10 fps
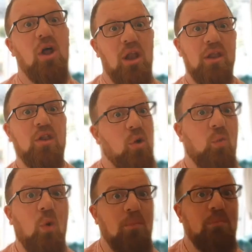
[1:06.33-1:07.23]
Let's do it
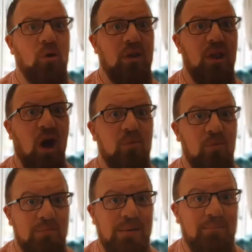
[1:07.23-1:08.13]
one more time.
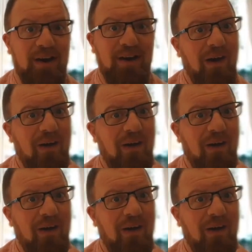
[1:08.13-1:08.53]
Remember,